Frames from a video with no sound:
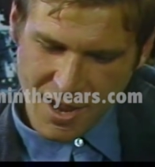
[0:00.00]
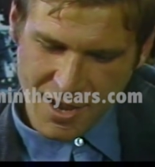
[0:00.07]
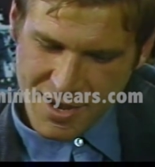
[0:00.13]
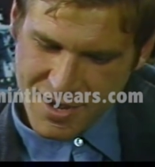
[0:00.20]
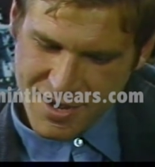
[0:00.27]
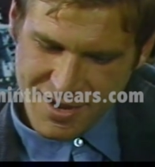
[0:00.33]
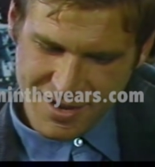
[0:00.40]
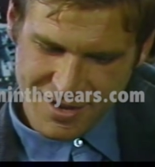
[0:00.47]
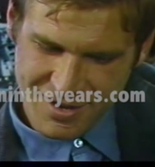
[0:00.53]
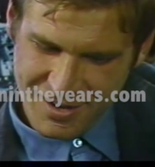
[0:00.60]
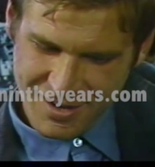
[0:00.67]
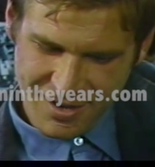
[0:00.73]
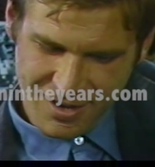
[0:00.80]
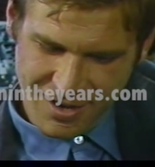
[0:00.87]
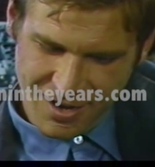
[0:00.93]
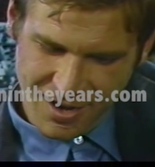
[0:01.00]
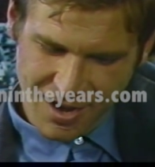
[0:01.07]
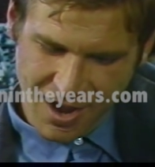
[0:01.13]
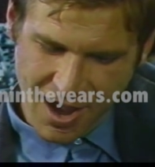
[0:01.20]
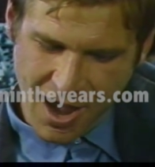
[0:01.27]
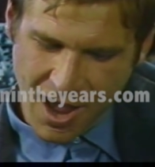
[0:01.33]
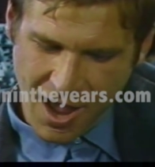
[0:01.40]
I, uh,
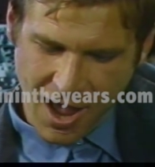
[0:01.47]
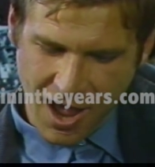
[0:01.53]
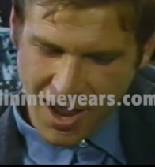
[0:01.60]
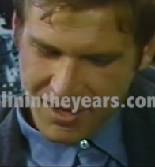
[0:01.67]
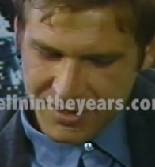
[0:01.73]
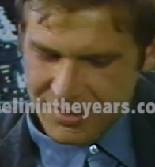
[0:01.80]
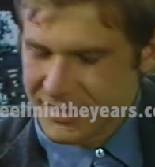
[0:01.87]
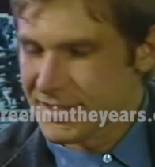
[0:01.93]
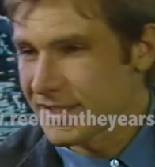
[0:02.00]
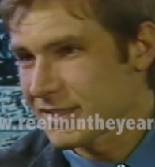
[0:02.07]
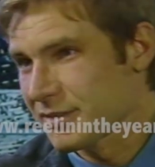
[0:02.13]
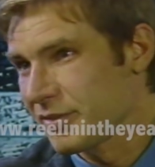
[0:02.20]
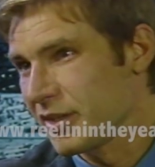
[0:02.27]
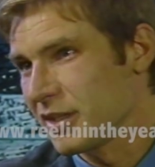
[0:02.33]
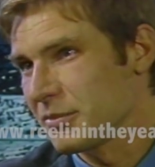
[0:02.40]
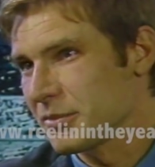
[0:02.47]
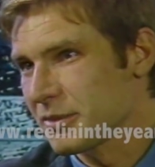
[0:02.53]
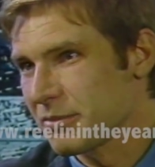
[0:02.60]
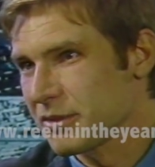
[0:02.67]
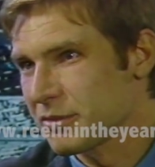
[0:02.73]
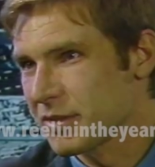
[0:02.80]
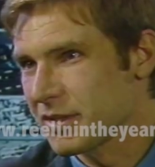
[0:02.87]
I did six films
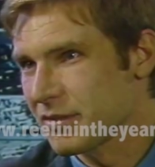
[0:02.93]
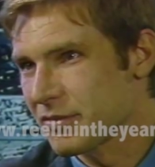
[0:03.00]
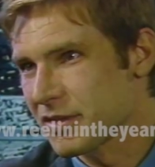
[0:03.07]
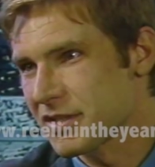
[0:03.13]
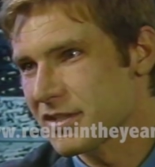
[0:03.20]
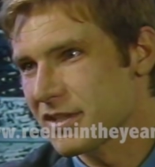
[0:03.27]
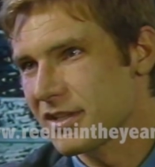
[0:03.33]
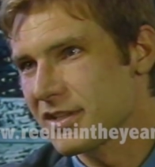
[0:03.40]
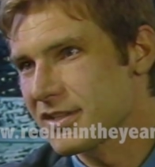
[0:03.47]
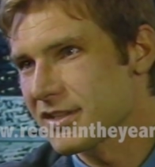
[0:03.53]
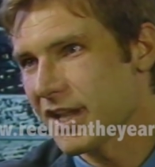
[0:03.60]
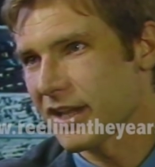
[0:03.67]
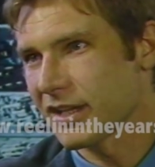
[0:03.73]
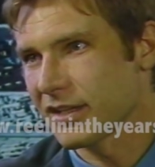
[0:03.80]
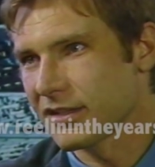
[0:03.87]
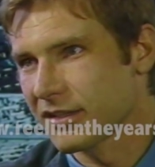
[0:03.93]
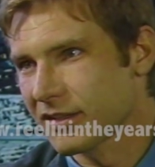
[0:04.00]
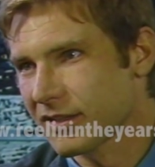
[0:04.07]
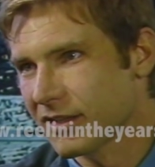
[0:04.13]
between the first and the second,